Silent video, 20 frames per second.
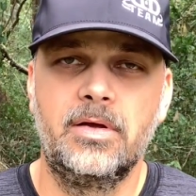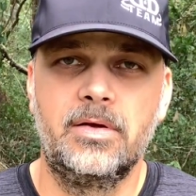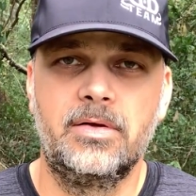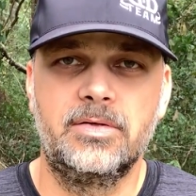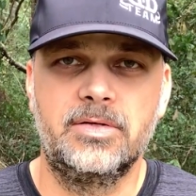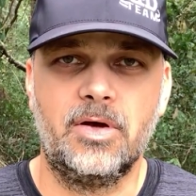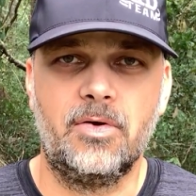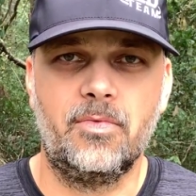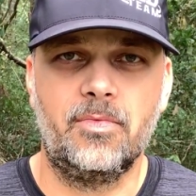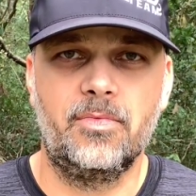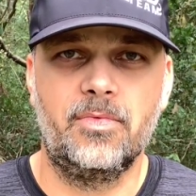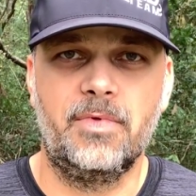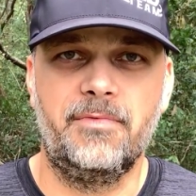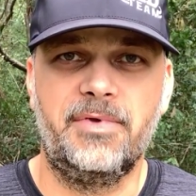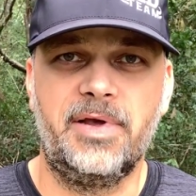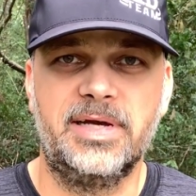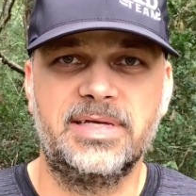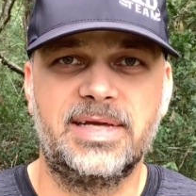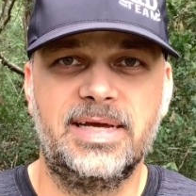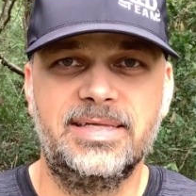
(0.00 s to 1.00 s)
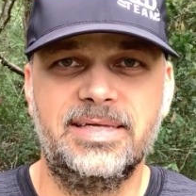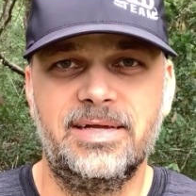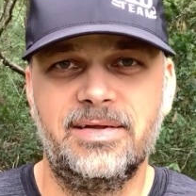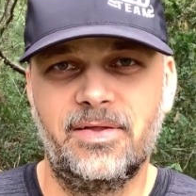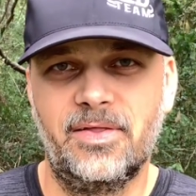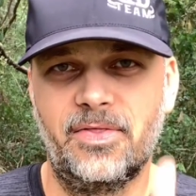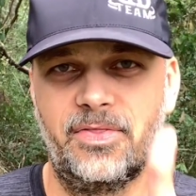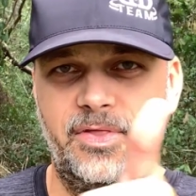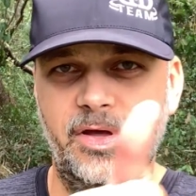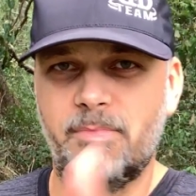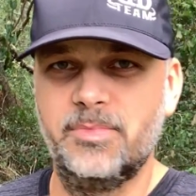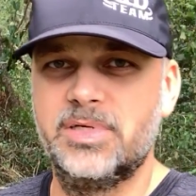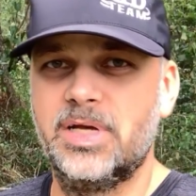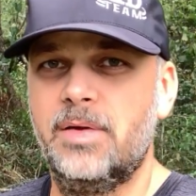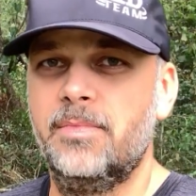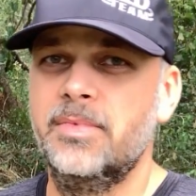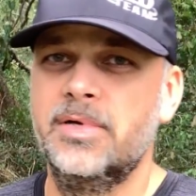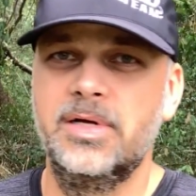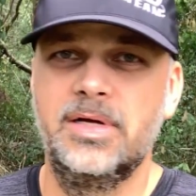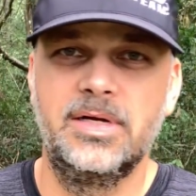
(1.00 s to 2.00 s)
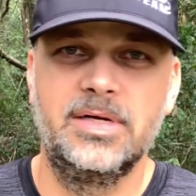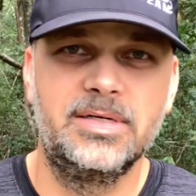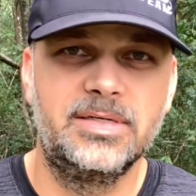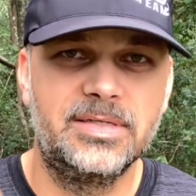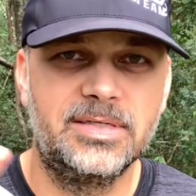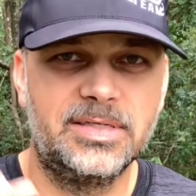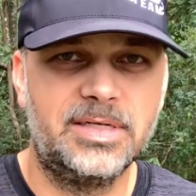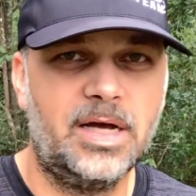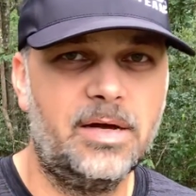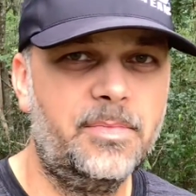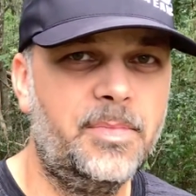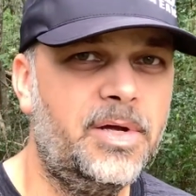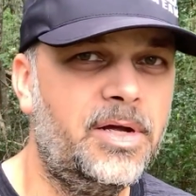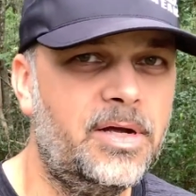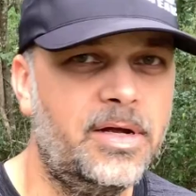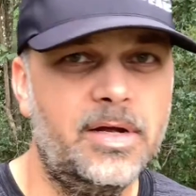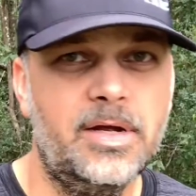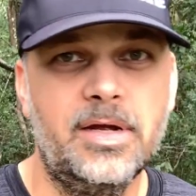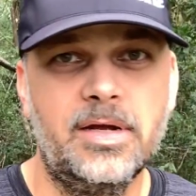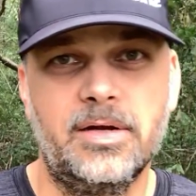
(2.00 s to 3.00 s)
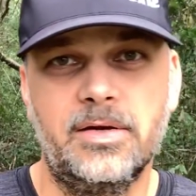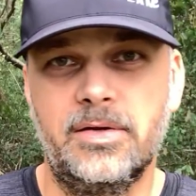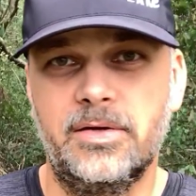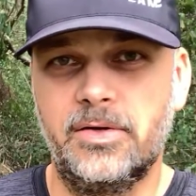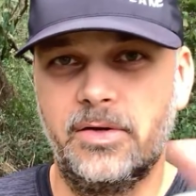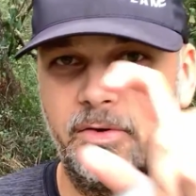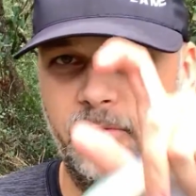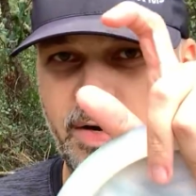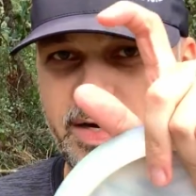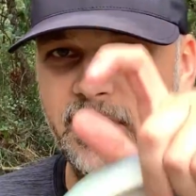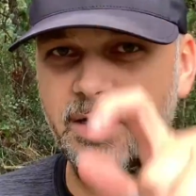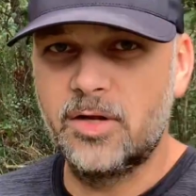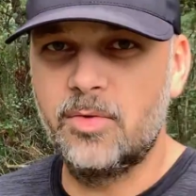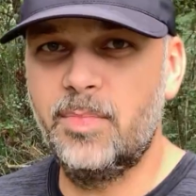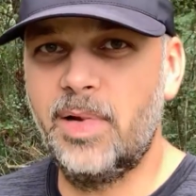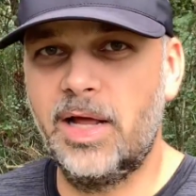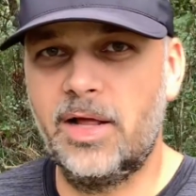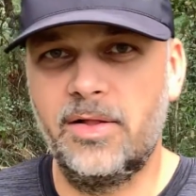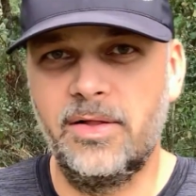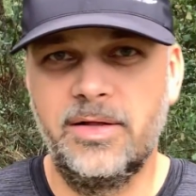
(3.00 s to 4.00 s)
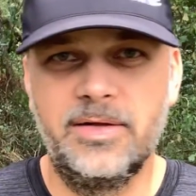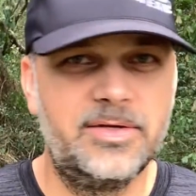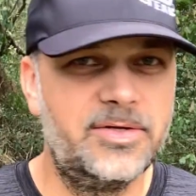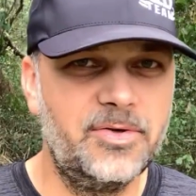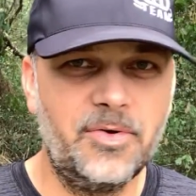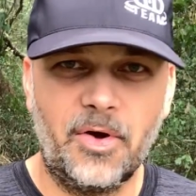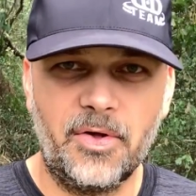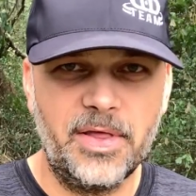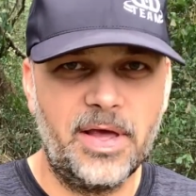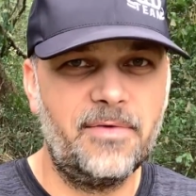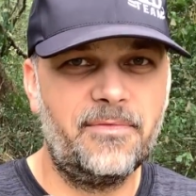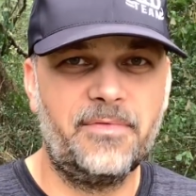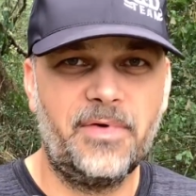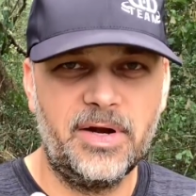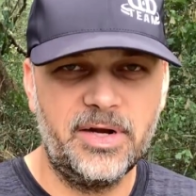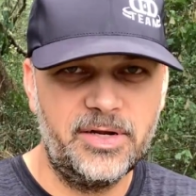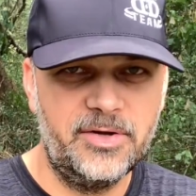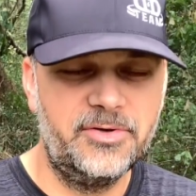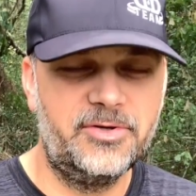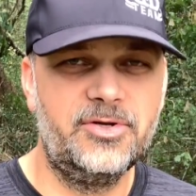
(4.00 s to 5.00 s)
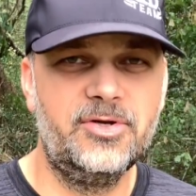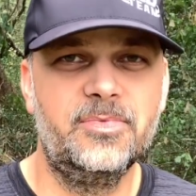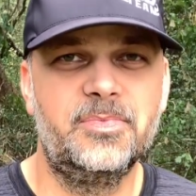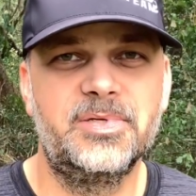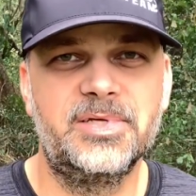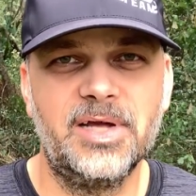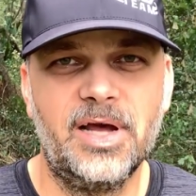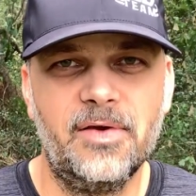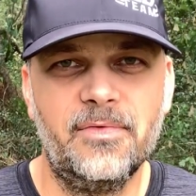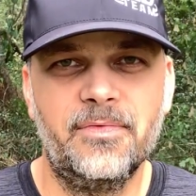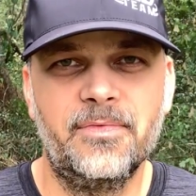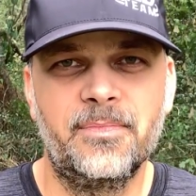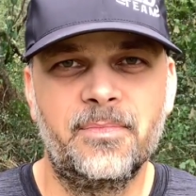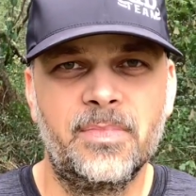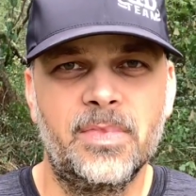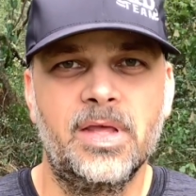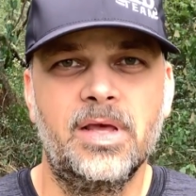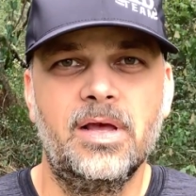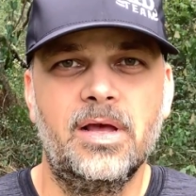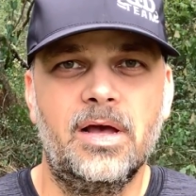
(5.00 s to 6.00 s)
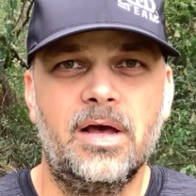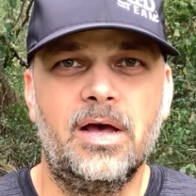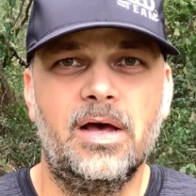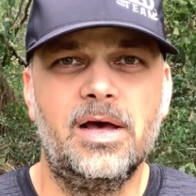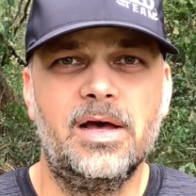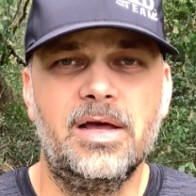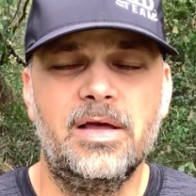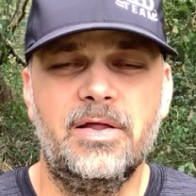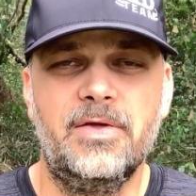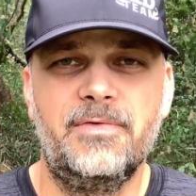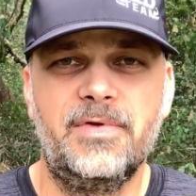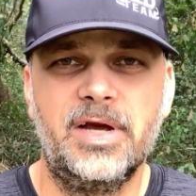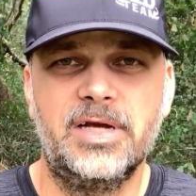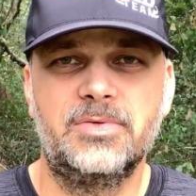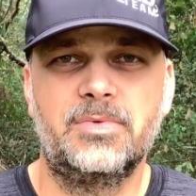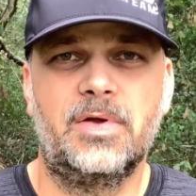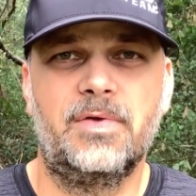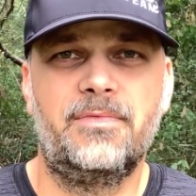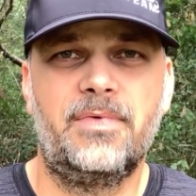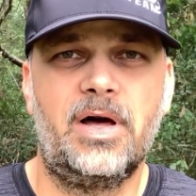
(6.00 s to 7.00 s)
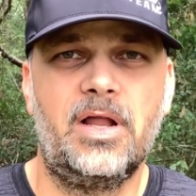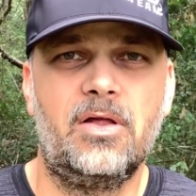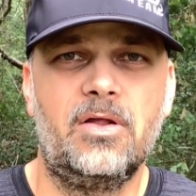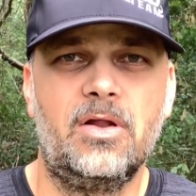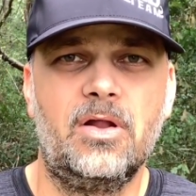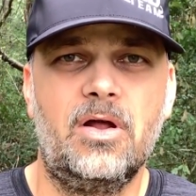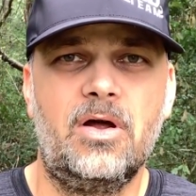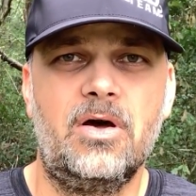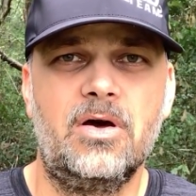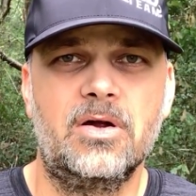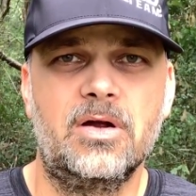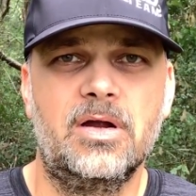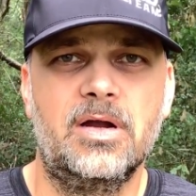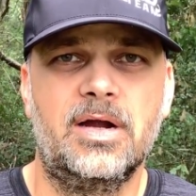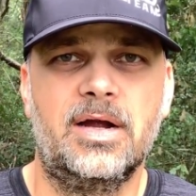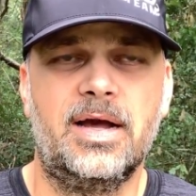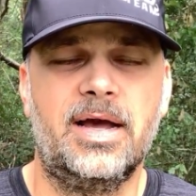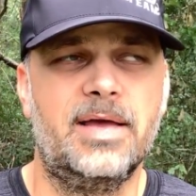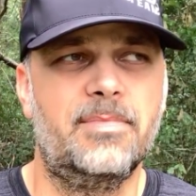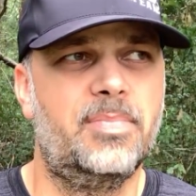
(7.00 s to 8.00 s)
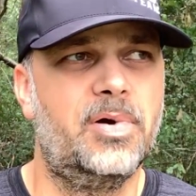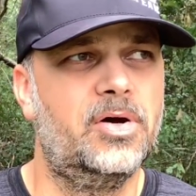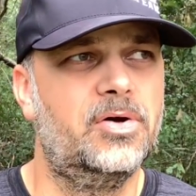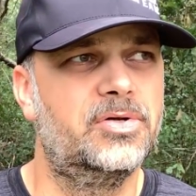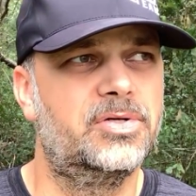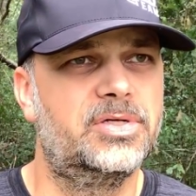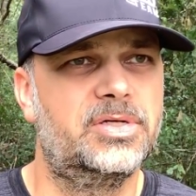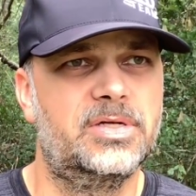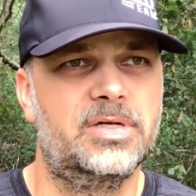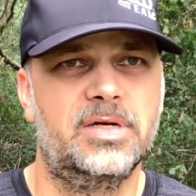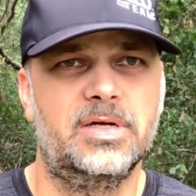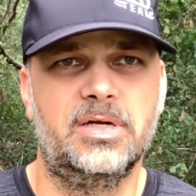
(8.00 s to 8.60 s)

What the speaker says: So if you guys liked it, thumbs up, sub, ring the little bell, do all that fun YouTube stuff. And if you guys want to follow along, I post,